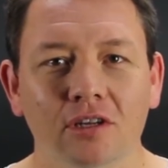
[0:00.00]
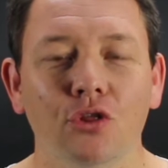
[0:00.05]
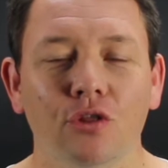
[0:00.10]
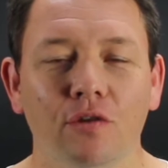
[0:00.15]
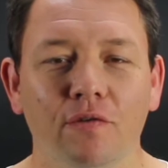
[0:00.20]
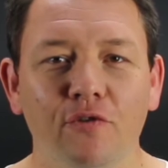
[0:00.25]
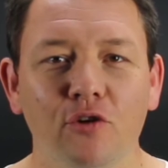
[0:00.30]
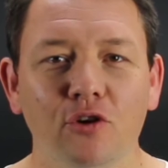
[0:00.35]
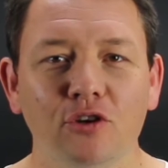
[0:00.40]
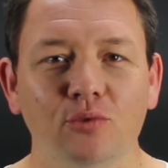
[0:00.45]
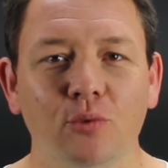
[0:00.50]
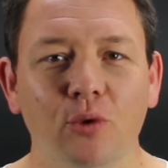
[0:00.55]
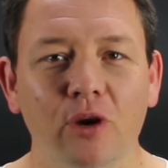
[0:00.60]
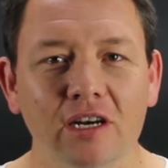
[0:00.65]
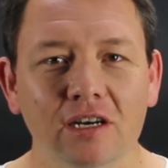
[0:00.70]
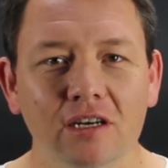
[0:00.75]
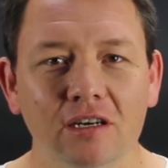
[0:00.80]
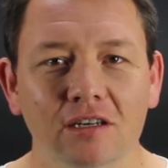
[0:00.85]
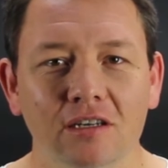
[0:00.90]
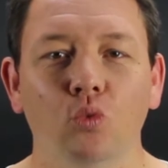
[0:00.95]
The first
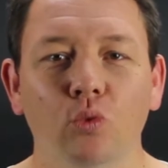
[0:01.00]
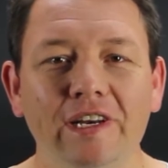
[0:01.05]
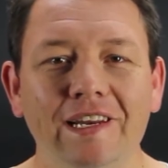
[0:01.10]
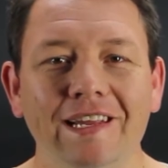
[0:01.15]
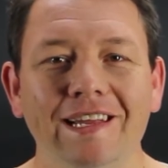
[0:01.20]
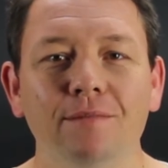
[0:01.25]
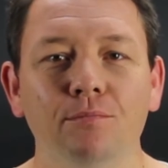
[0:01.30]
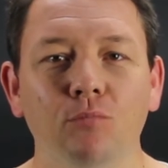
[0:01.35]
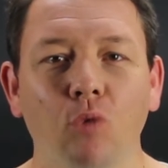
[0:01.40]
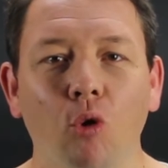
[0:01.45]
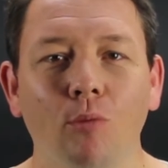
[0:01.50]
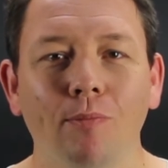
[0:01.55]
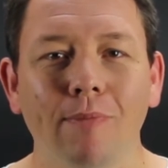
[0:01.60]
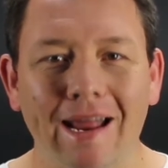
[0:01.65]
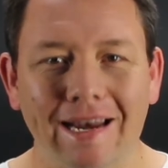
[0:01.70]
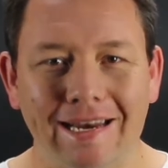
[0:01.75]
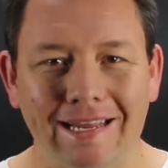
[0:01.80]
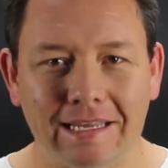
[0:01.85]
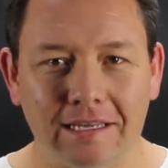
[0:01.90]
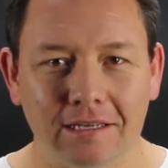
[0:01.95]
one, we need more
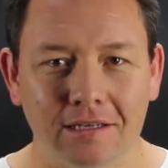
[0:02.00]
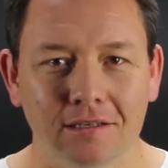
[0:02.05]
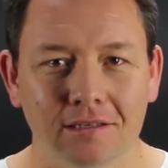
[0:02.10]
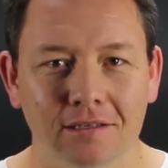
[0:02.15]
money.